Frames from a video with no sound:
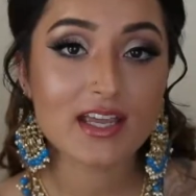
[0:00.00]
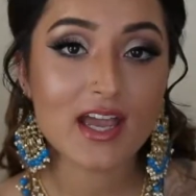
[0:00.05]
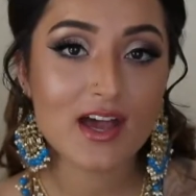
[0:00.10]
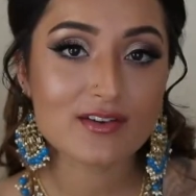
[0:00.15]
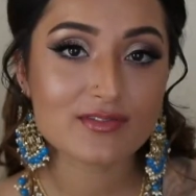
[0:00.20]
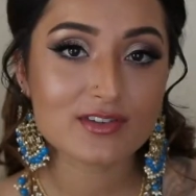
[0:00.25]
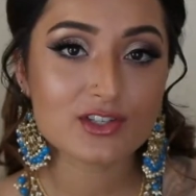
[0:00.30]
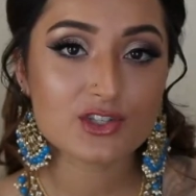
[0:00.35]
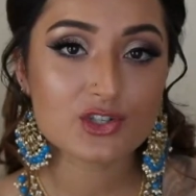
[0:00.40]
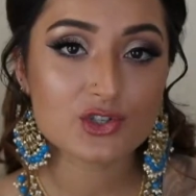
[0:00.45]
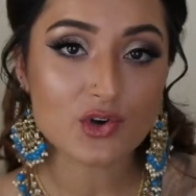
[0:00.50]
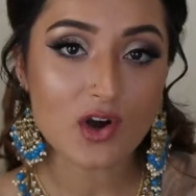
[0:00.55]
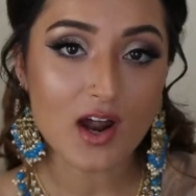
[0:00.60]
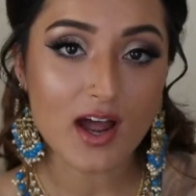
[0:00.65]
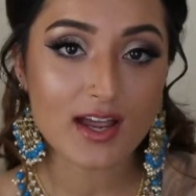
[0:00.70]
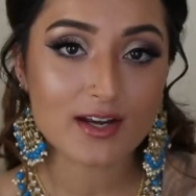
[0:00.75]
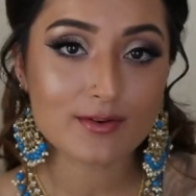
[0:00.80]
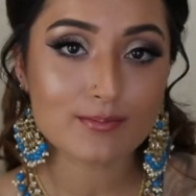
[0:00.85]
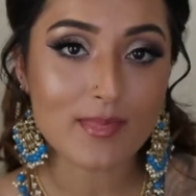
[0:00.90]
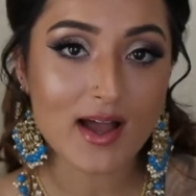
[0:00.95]
haven't
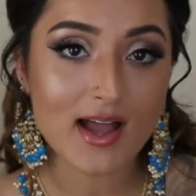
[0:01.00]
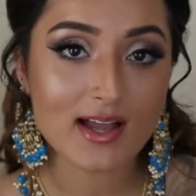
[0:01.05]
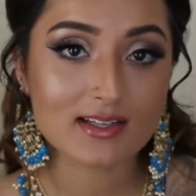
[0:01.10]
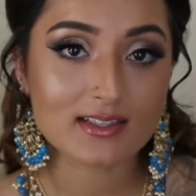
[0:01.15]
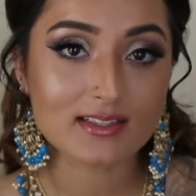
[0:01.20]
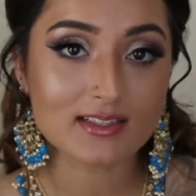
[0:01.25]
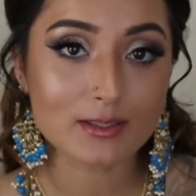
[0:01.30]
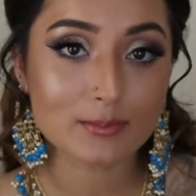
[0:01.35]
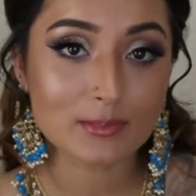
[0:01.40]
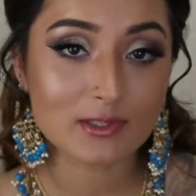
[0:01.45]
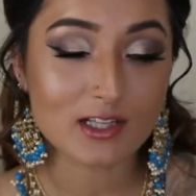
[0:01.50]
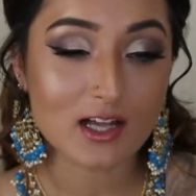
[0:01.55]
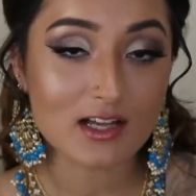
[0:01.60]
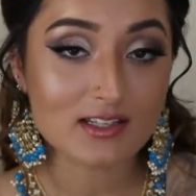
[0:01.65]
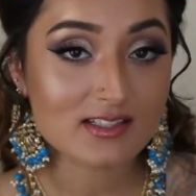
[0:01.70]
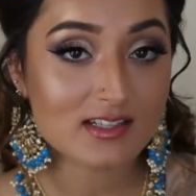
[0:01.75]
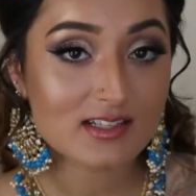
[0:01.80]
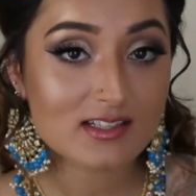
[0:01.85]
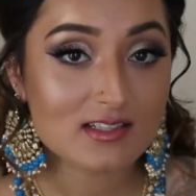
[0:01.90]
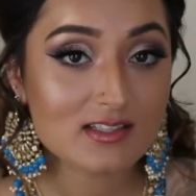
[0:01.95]
tried MAC lip
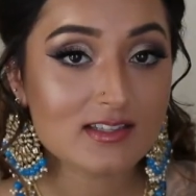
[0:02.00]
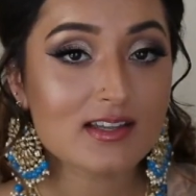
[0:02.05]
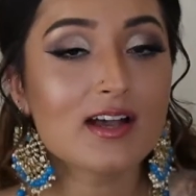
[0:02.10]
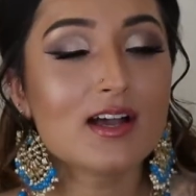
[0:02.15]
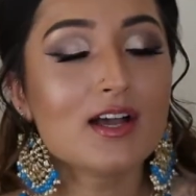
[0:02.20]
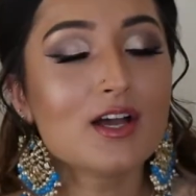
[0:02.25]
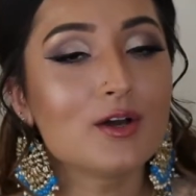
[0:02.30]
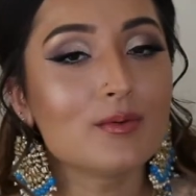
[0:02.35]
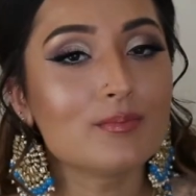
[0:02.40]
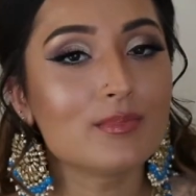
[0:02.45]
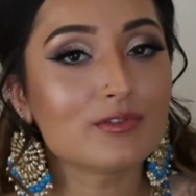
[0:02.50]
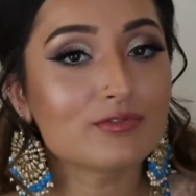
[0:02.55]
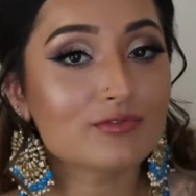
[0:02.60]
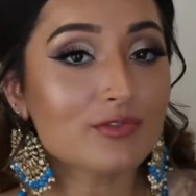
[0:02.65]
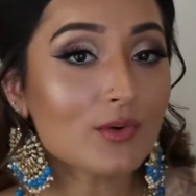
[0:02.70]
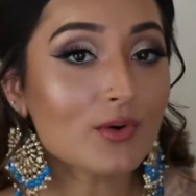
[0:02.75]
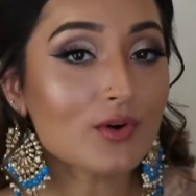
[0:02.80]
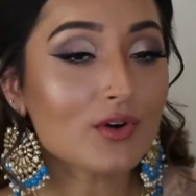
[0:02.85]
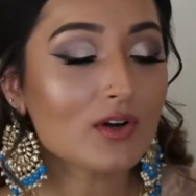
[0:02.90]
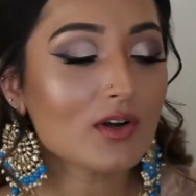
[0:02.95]
glosses
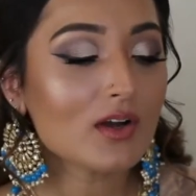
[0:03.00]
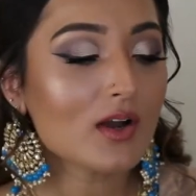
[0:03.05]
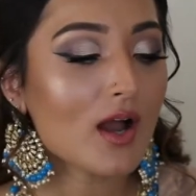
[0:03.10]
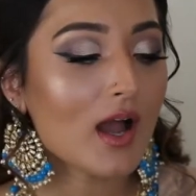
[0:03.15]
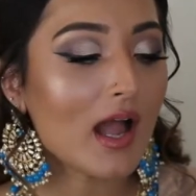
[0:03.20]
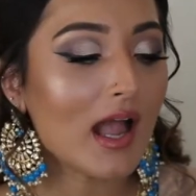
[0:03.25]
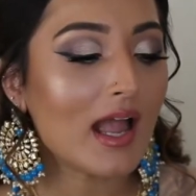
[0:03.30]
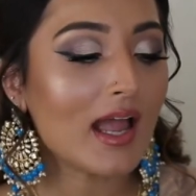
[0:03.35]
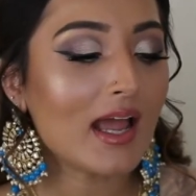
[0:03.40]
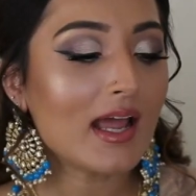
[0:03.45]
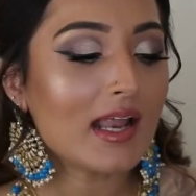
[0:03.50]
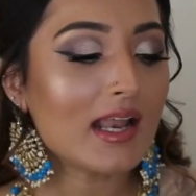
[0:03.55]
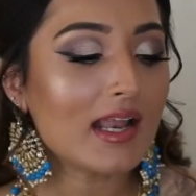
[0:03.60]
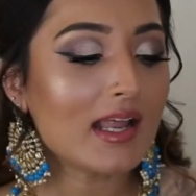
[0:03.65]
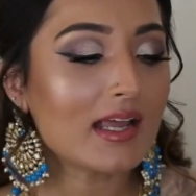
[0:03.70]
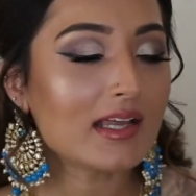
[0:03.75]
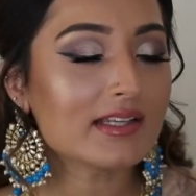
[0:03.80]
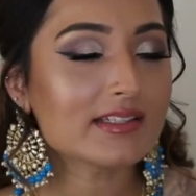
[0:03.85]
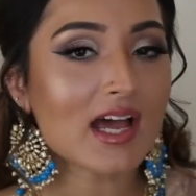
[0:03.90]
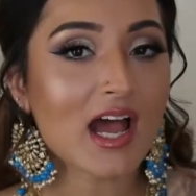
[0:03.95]
before,
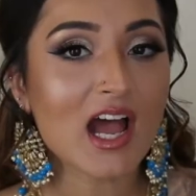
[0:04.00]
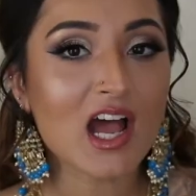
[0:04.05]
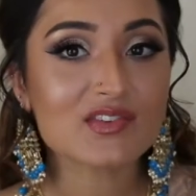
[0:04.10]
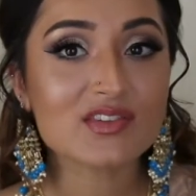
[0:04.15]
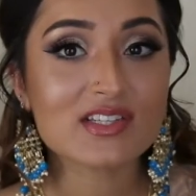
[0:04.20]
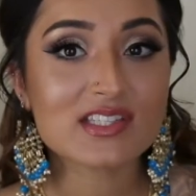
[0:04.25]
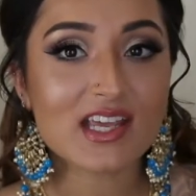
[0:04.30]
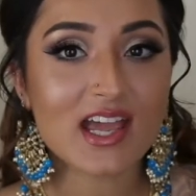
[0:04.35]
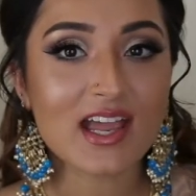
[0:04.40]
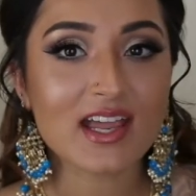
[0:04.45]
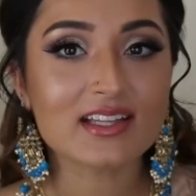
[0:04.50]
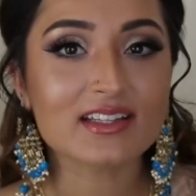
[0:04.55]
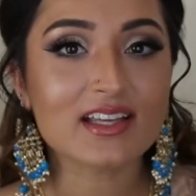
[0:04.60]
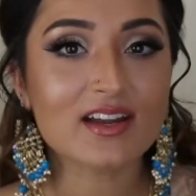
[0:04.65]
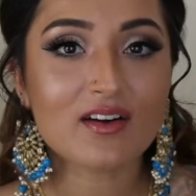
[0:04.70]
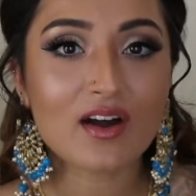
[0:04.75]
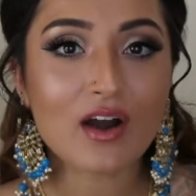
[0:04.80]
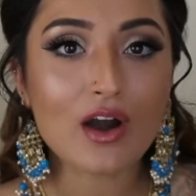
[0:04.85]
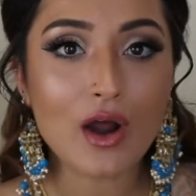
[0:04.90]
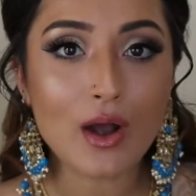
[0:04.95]
and I have to say they
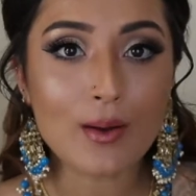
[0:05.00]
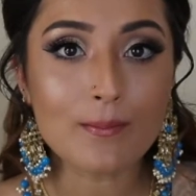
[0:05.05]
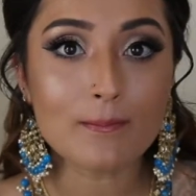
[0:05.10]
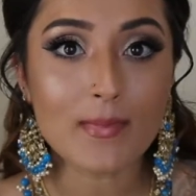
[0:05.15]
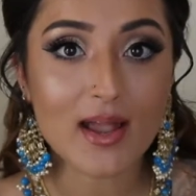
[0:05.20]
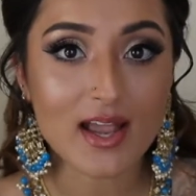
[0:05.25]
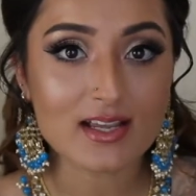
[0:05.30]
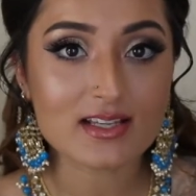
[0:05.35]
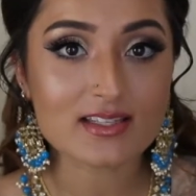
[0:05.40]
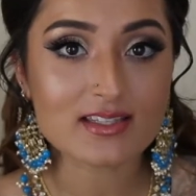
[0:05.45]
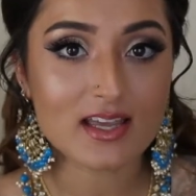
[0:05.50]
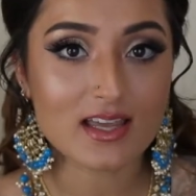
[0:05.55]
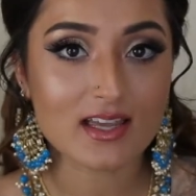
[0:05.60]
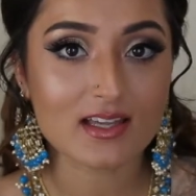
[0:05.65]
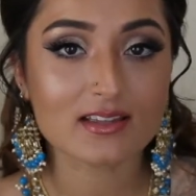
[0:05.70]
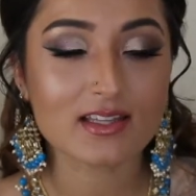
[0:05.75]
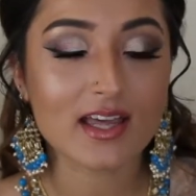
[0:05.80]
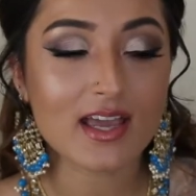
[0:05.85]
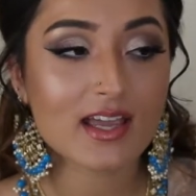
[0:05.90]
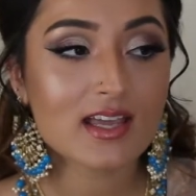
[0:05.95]
are
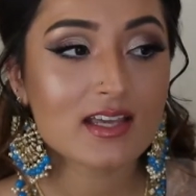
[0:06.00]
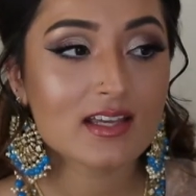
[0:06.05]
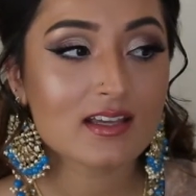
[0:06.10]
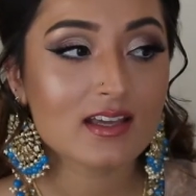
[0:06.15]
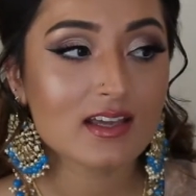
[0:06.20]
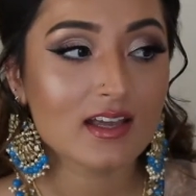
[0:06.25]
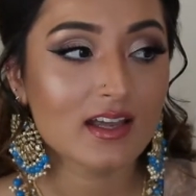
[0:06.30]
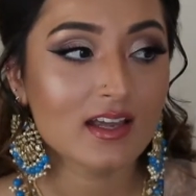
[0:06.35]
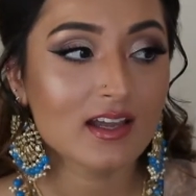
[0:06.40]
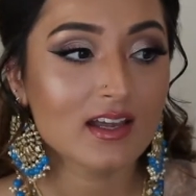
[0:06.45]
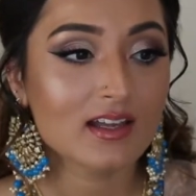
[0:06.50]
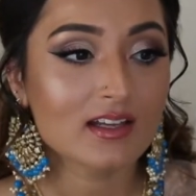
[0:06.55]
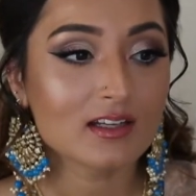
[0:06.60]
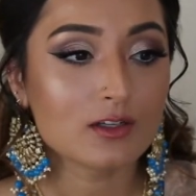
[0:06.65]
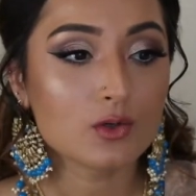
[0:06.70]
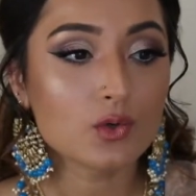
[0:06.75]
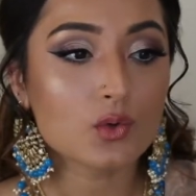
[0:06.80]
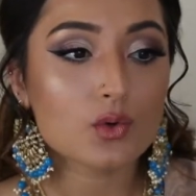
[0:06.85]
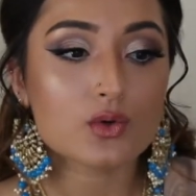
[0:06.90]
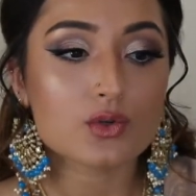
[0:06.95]
amazing. They
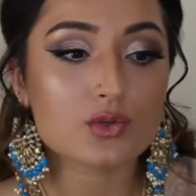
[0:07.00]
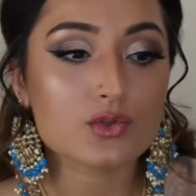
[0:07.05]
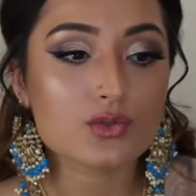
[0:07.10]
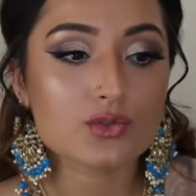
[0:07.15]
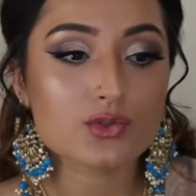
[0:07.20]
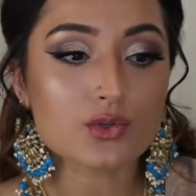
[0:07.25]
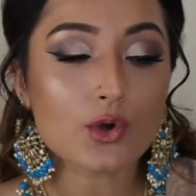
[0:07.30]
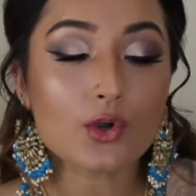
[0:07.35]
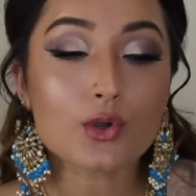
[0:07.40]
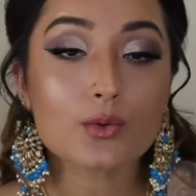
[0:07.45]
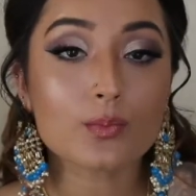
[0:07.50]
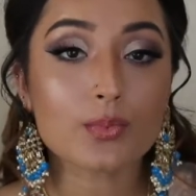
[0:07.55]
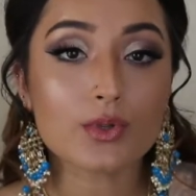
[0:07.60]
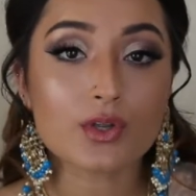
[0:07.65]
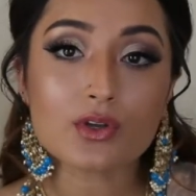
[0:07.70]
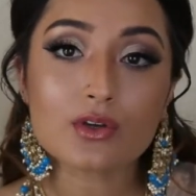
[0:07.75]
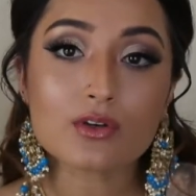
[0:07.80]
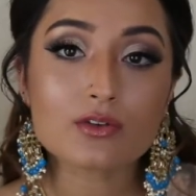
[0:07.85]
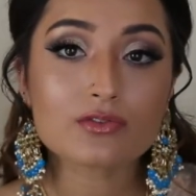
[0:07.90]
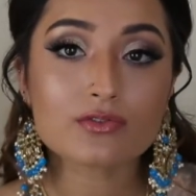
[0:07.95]
look so
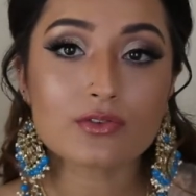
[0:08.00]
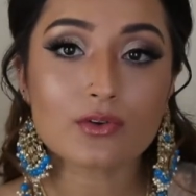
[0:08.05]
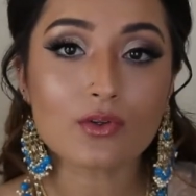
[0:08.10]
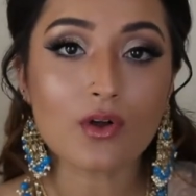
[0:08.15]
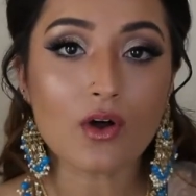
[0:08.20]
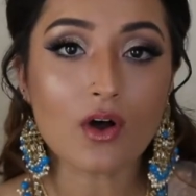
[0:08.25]
beautiful